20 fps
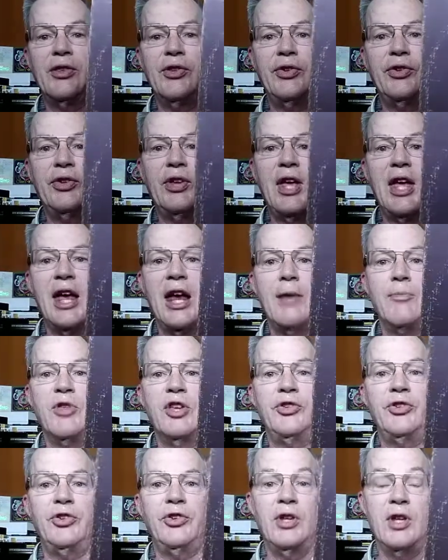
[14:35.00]
the same.
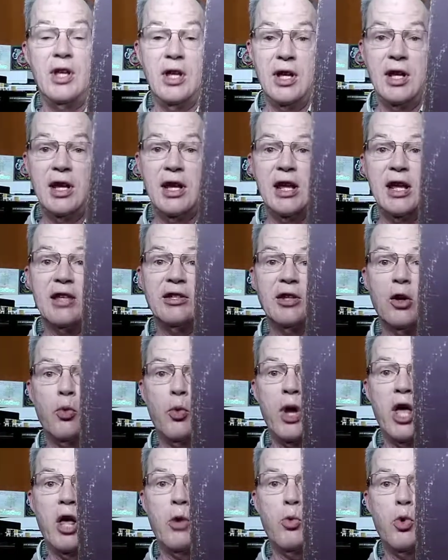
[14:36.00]
This is a
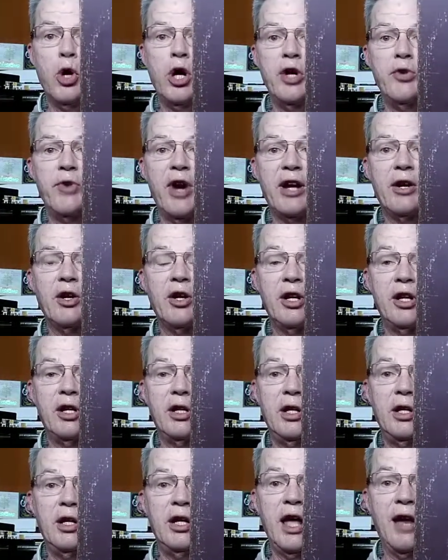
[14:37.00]
well-worn record
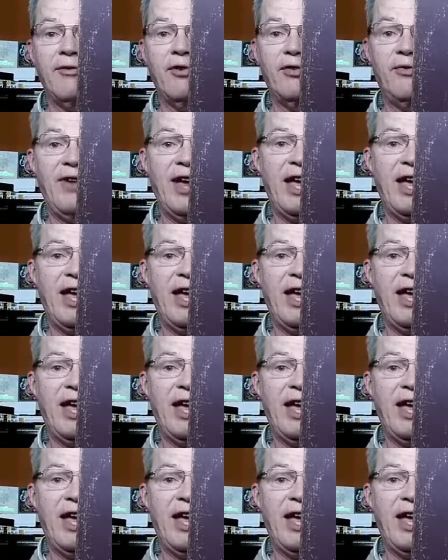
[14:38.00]
cover. I've